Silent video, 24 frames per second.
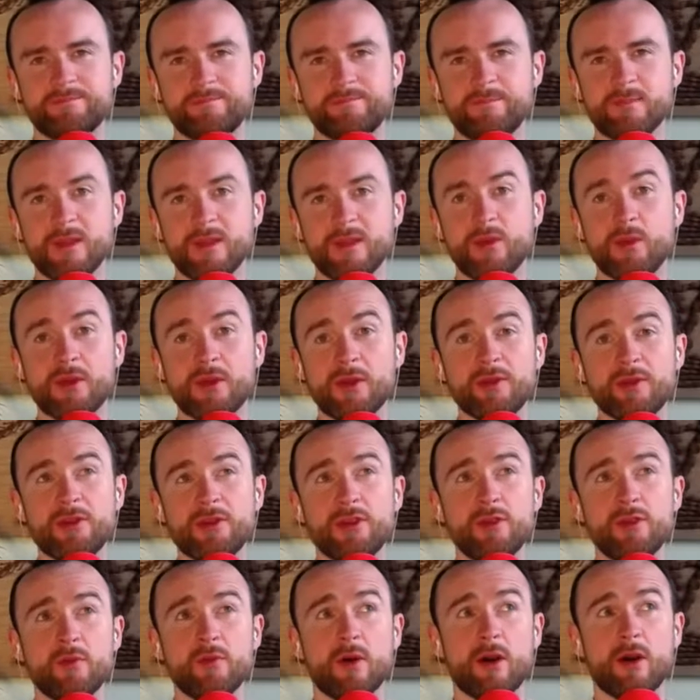And whether you
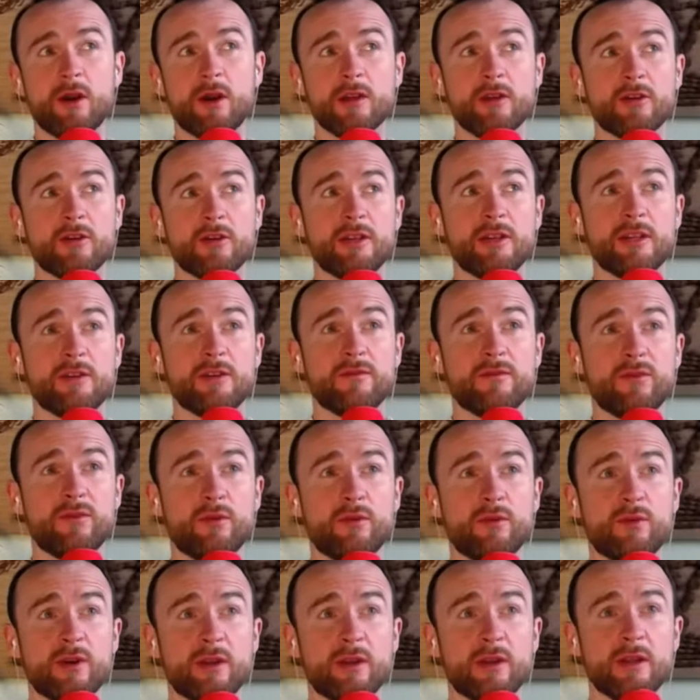are looking
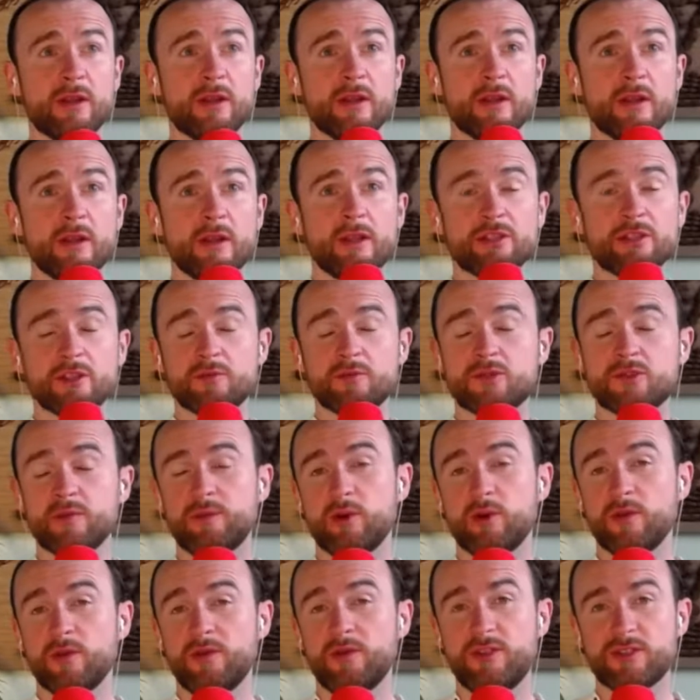for some support
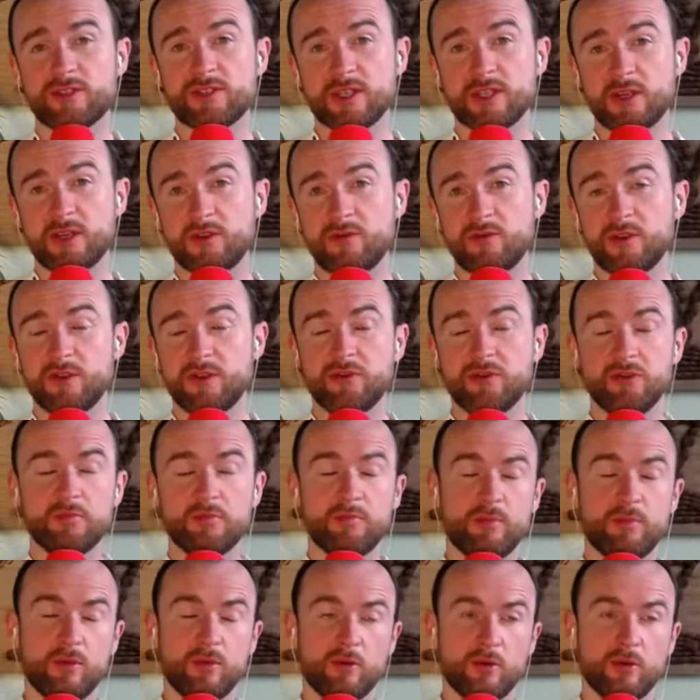for yourself, whether you're
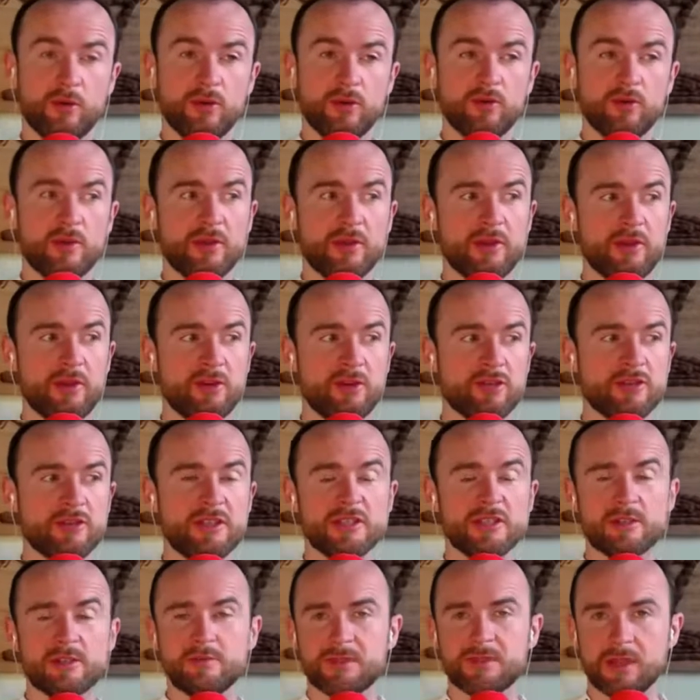bored, whether you just need
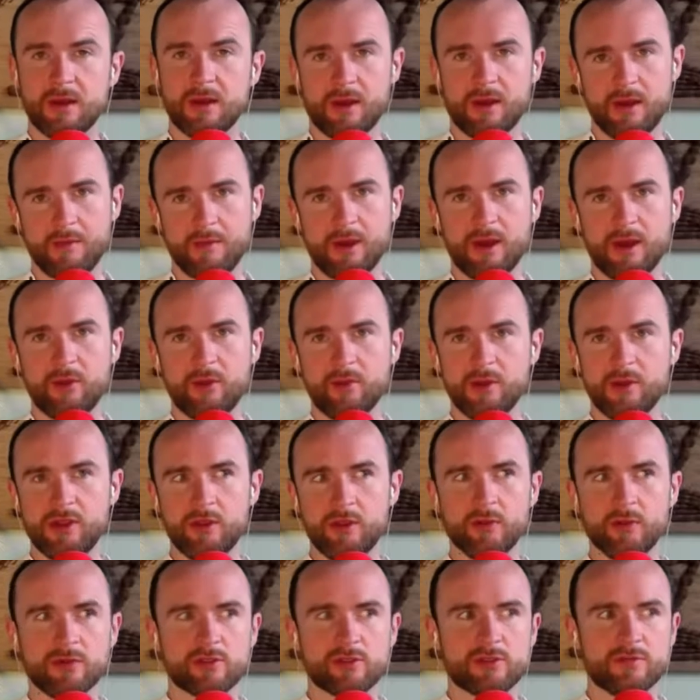some time out, whether you
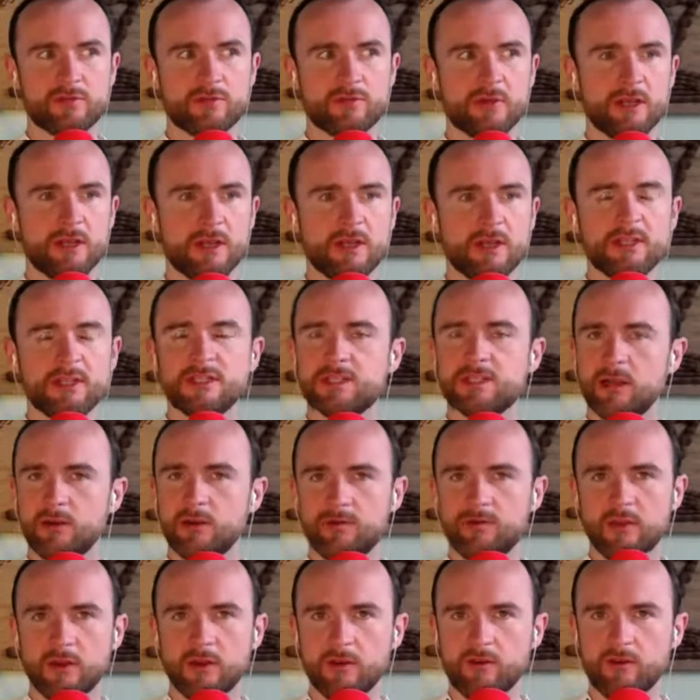want some
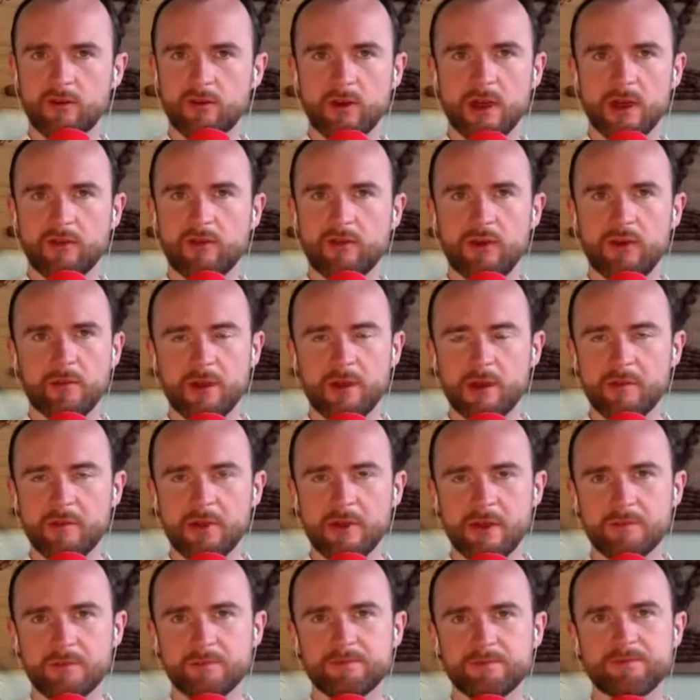self-love, whatever it might
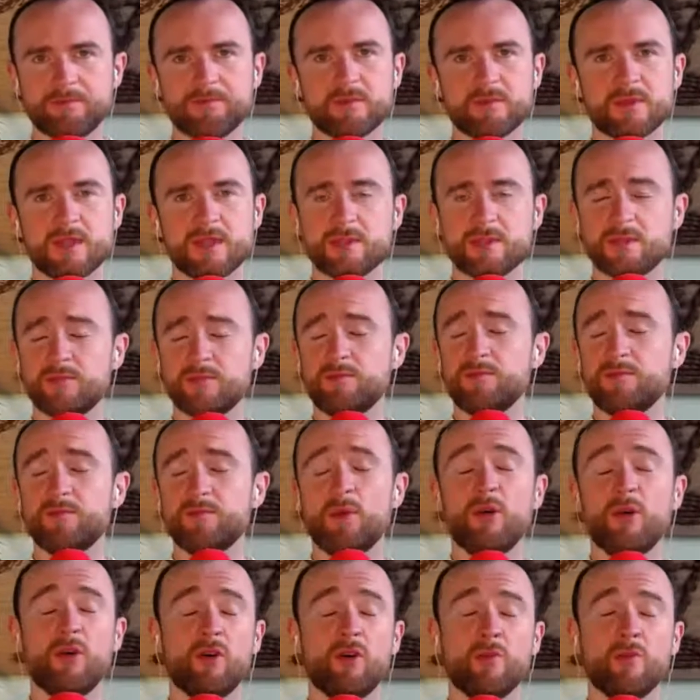be, there's a
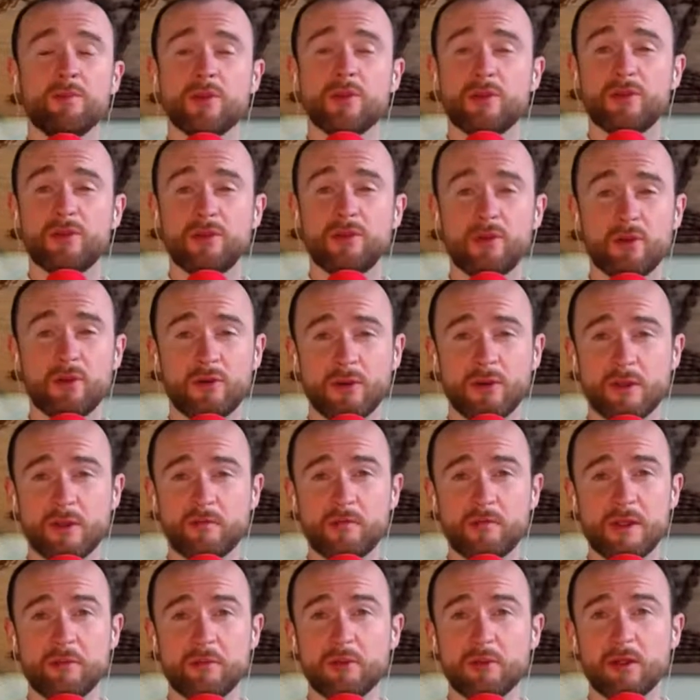whole plethora of
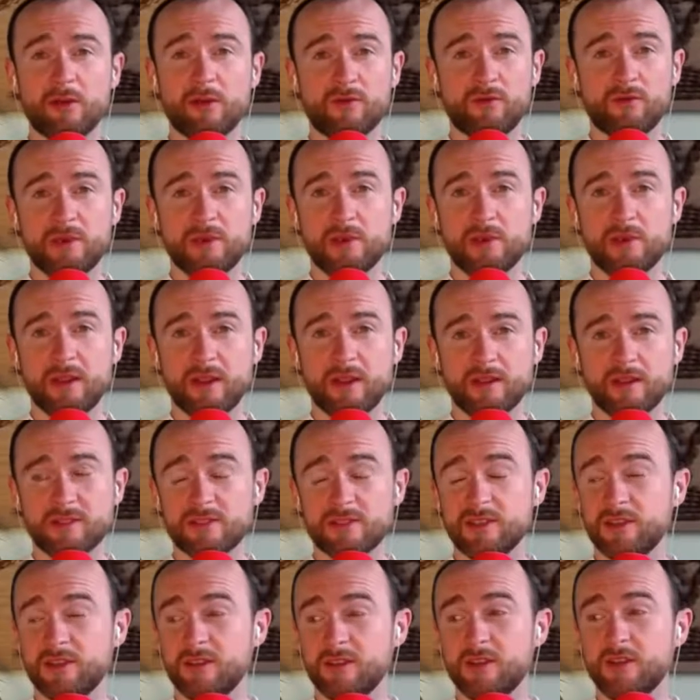people offering things that
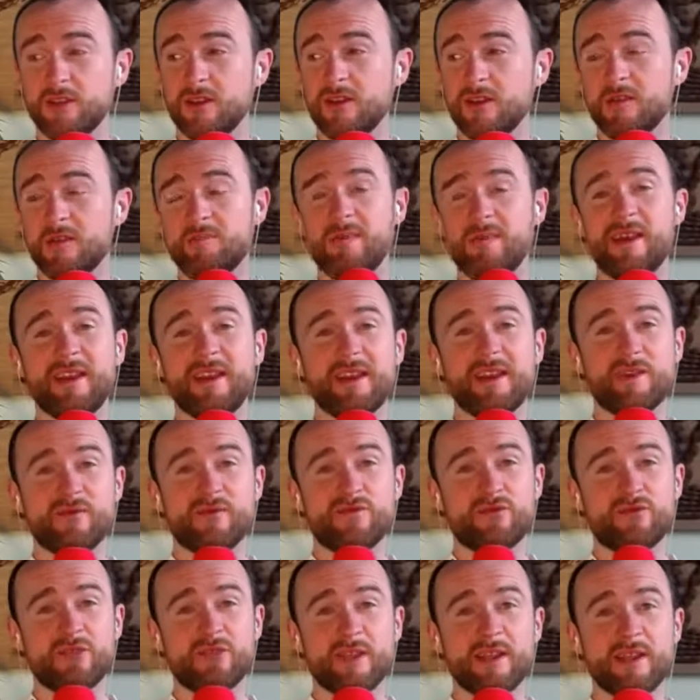are mainly
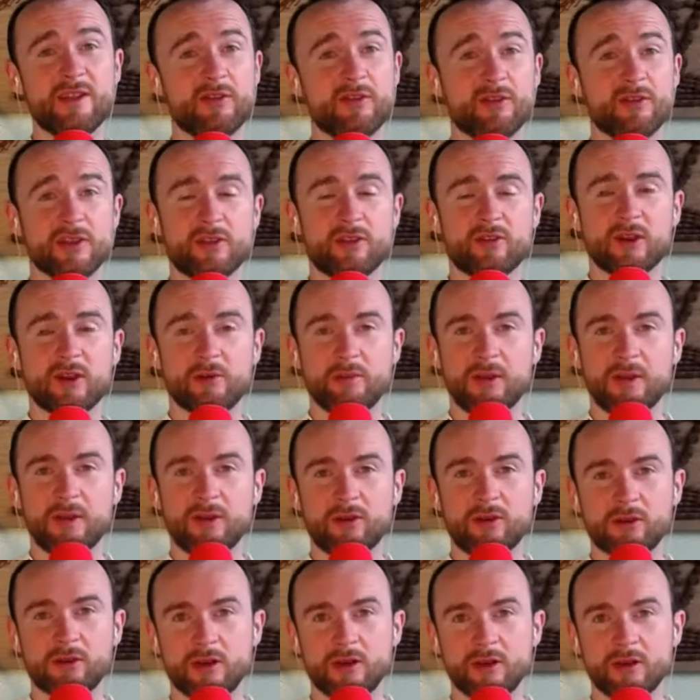free or incredibly low
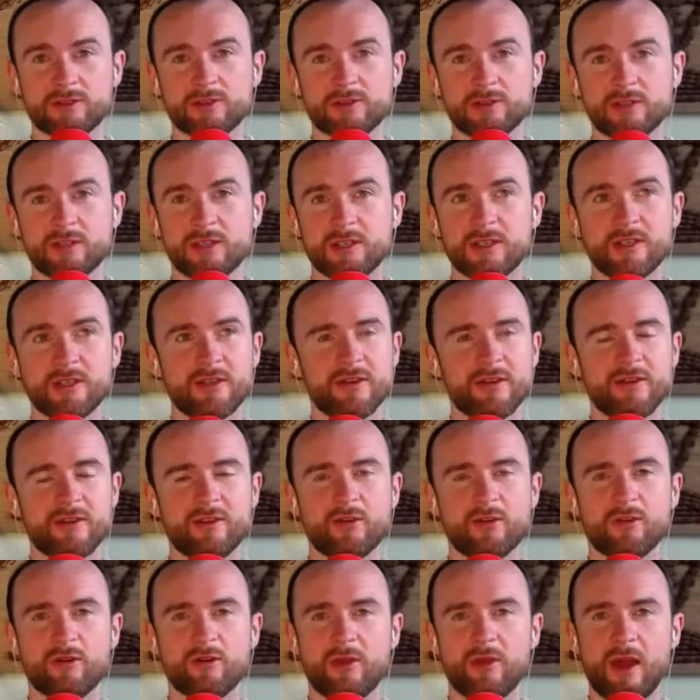cost,
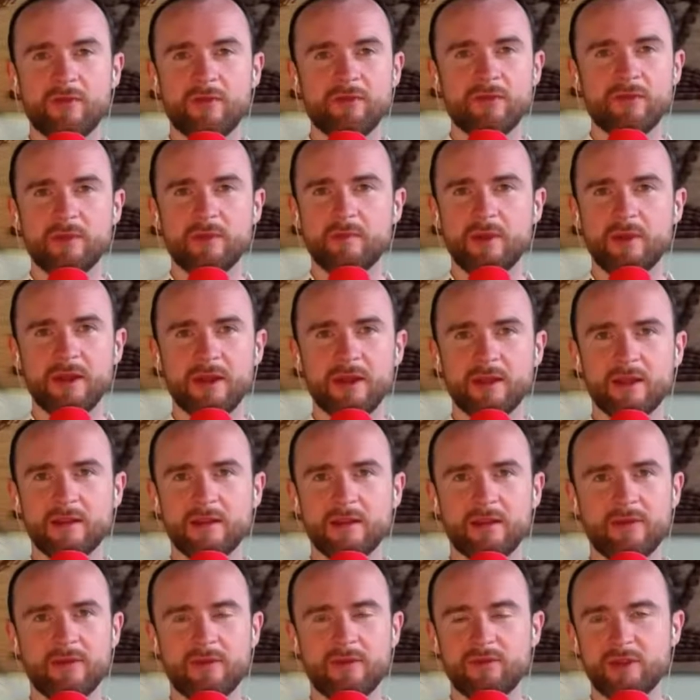or every minute of
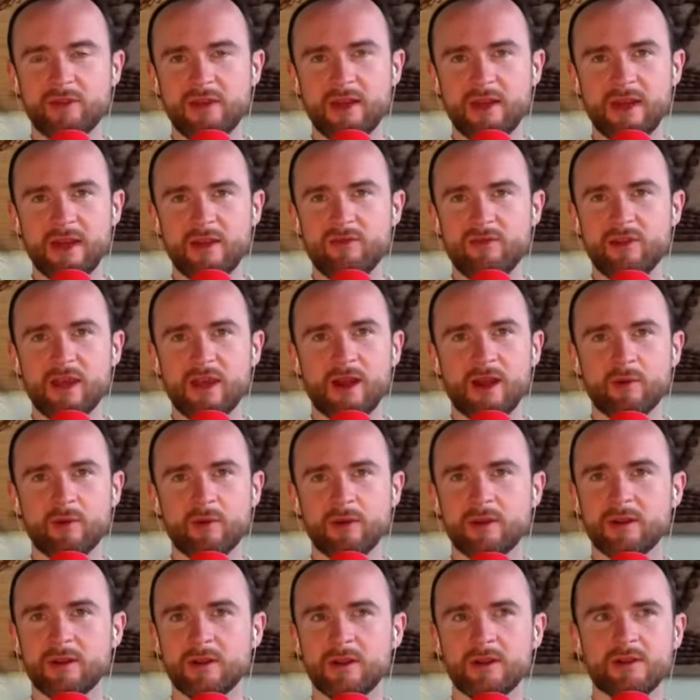every day, every hour,
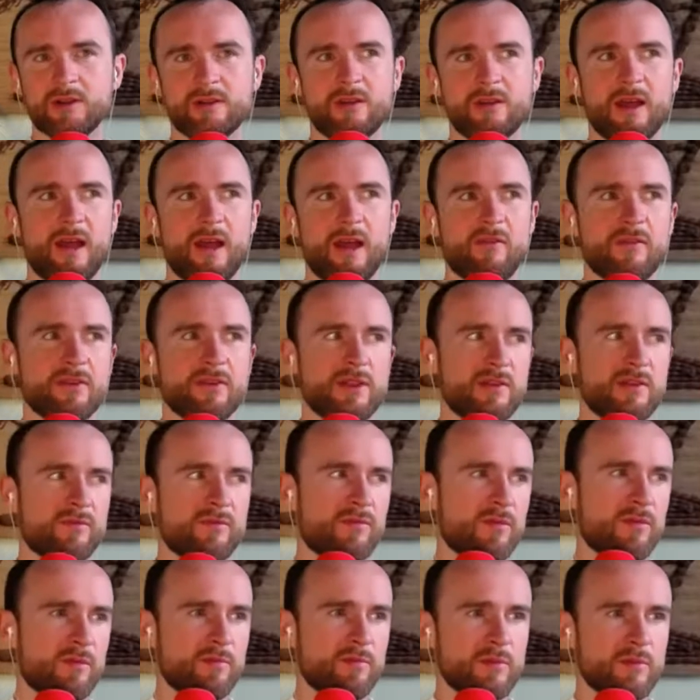everything from